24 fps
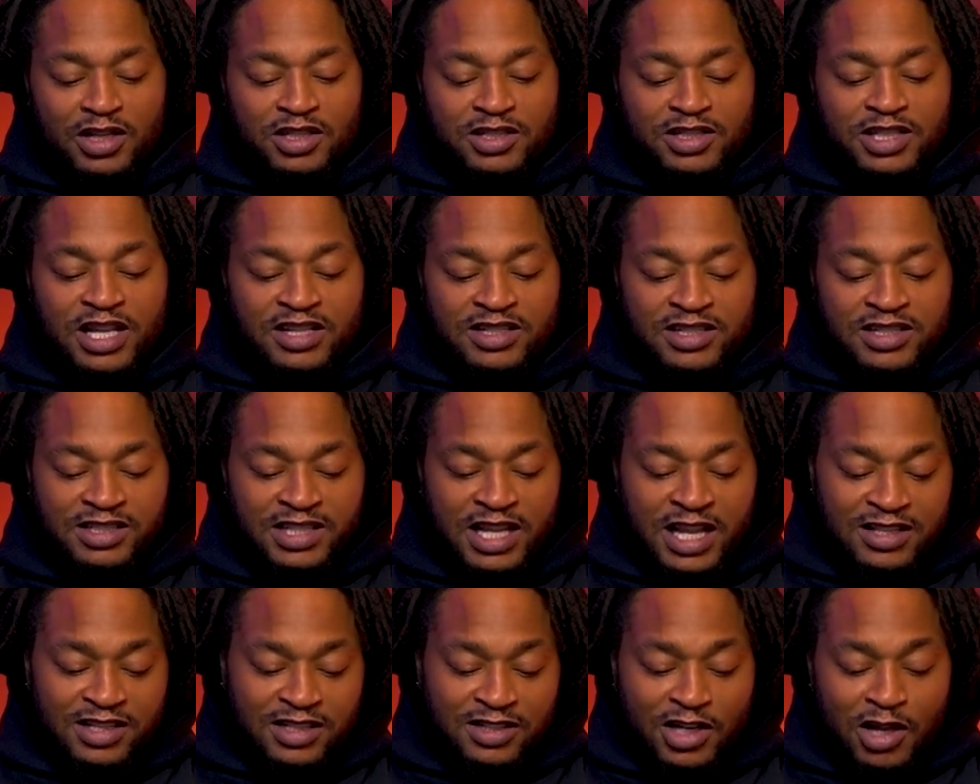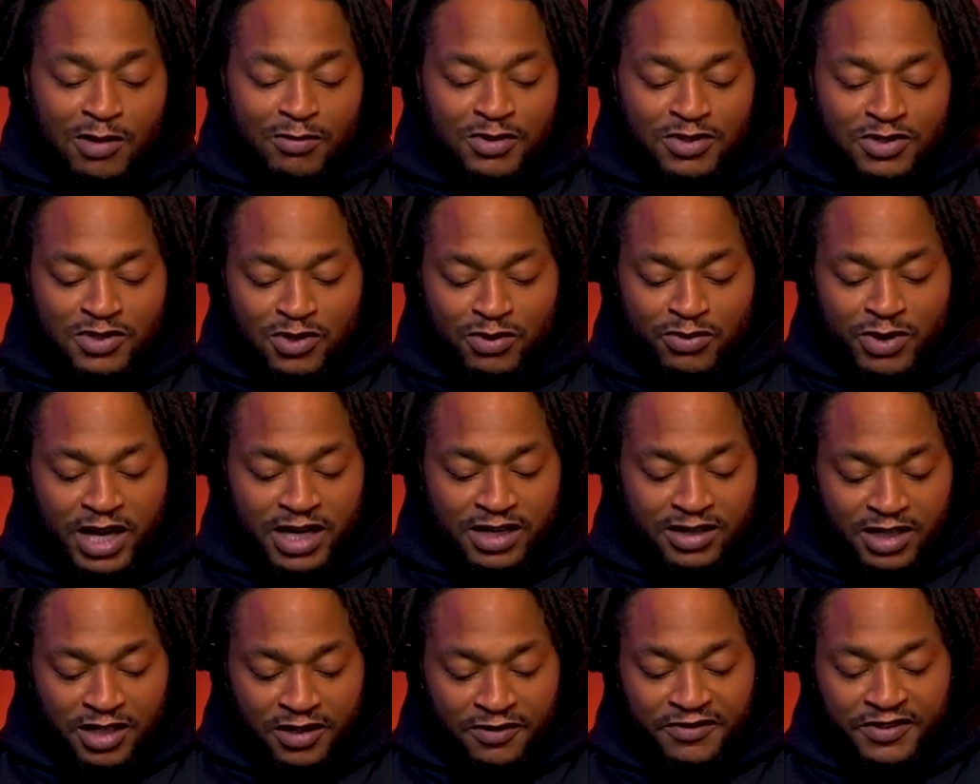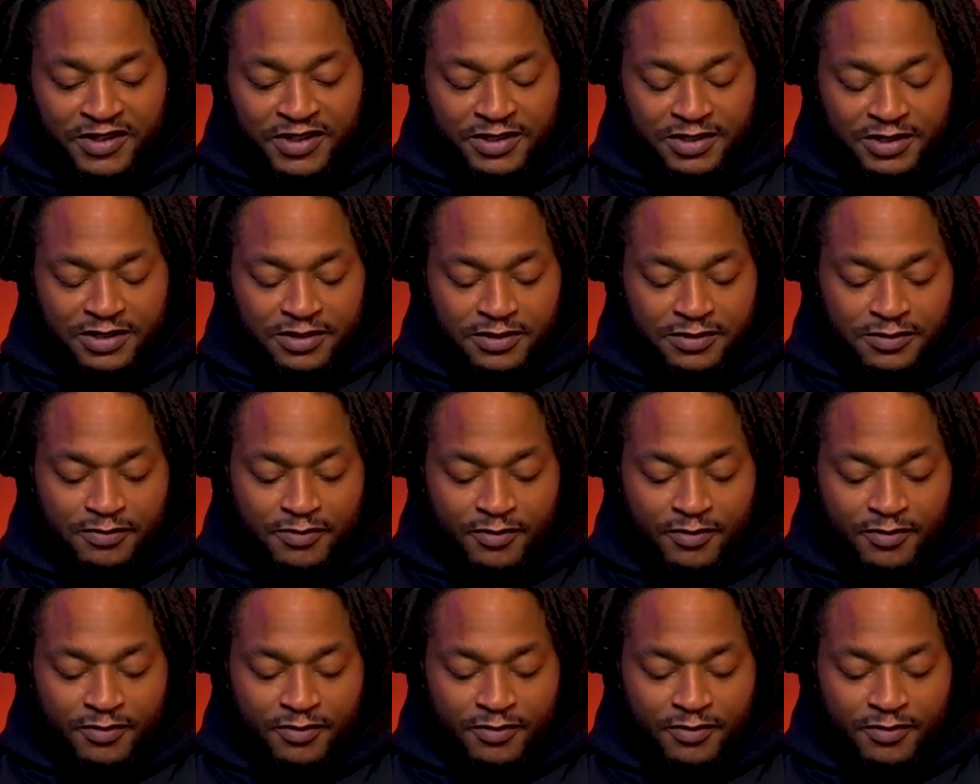Texas has the number 2 ranked defense.